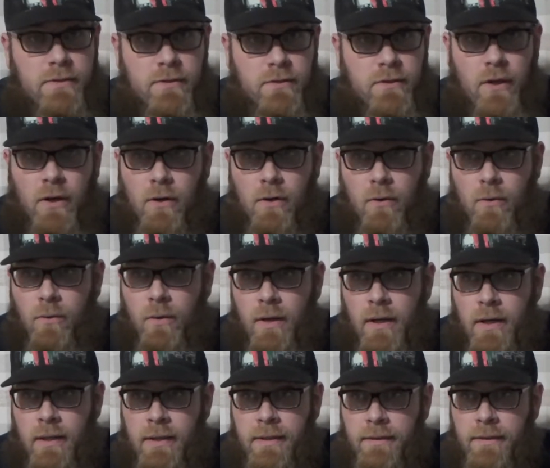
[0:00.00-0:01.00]
So
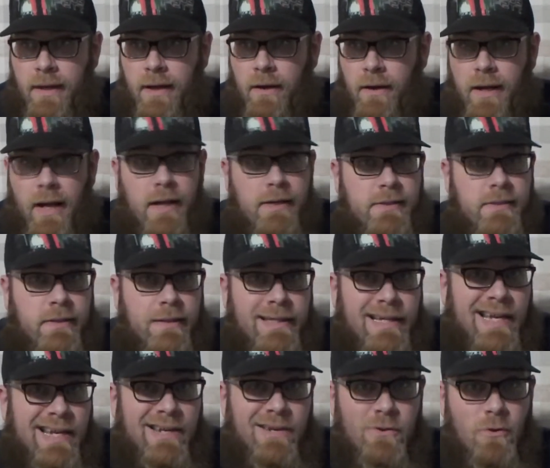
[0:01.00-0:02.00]
they're constantly
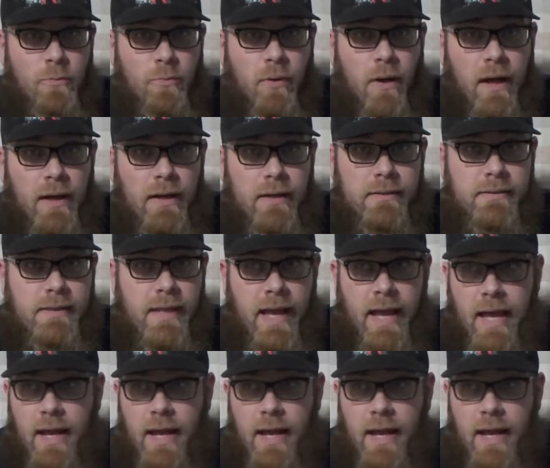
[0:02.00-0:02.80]
getting new products